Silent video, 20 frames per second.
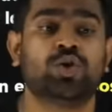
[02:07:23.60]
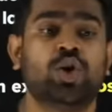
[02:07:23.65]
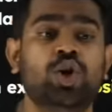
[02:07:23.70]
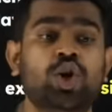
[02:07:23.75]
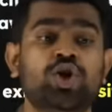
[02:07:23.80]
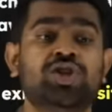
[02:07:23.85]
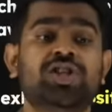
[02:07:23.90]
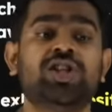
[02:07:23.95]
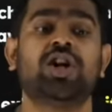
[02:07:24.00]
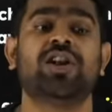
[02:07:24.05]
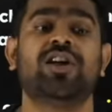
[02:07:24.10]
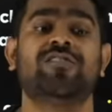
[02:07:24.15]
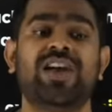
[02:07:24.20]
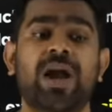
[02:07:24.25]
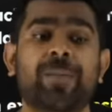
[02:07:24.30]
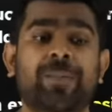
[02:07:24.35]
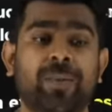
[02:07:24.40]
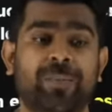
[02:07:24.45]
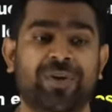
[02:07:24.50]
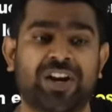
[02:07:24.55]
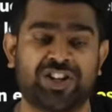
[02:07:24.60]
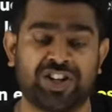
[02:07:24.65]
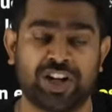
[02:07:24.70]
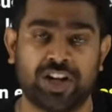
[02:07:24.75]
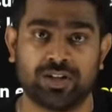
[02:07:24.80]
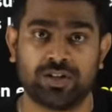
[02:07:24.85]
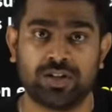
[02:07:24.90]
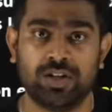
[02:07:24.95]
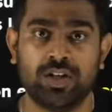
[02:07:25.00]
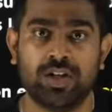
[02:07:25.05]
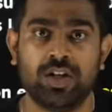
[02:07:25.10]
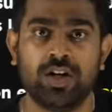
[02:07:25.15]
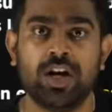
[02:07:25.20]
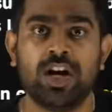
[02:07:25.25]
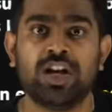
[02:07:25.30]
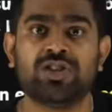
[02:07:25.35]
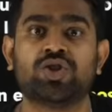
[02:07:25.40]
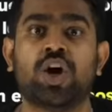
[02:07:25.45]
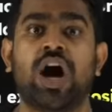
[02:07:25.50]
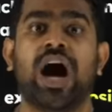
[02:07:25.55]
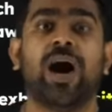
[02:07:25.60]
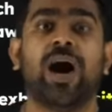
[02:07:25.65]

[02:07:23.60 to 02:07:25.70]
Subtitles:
solution oda vapor pressure, so